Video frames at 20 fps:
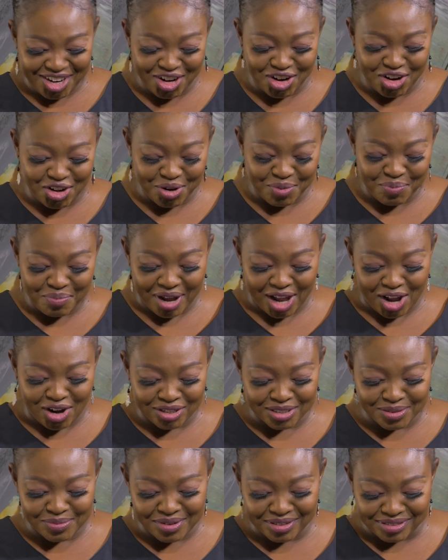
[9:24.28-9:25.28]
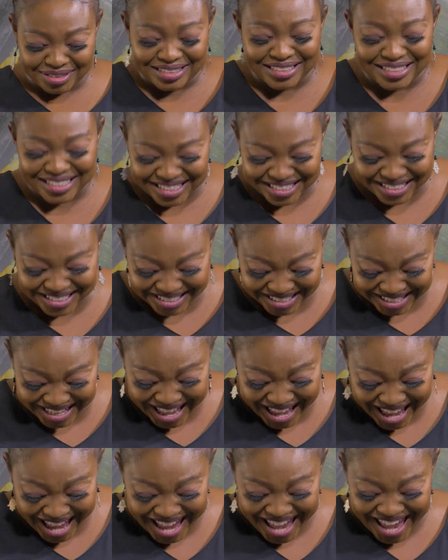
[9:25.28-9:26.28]
Learn by osmosis.
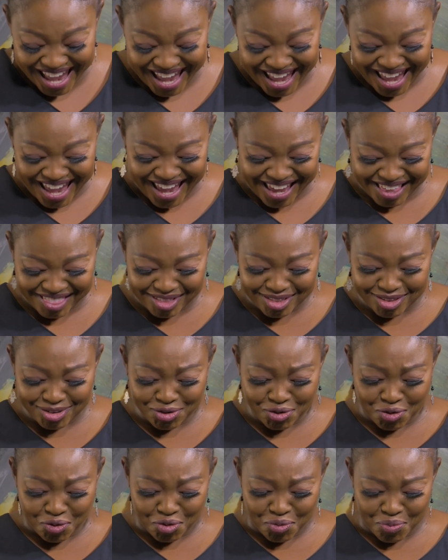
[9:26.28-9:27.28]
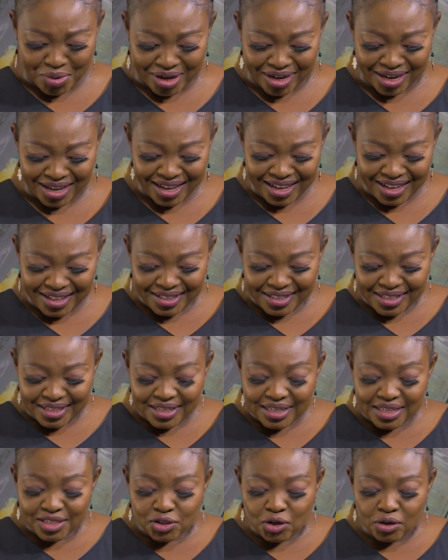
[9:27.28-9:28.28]
Good word.
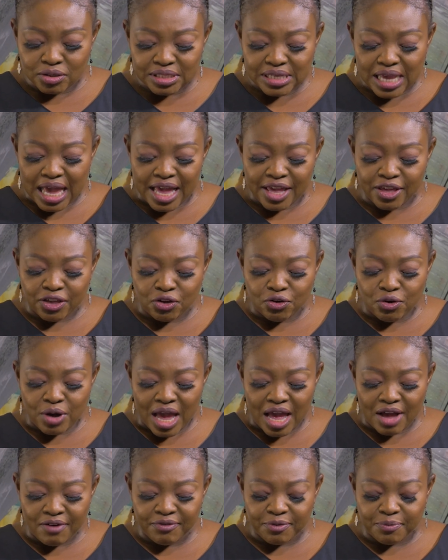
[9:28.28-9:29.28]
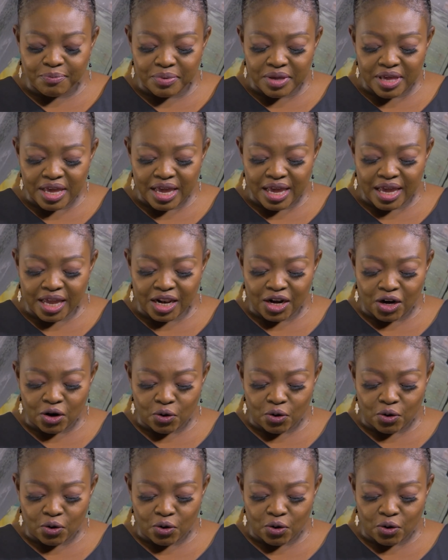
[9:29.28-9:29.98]
So, Skye, you have a BA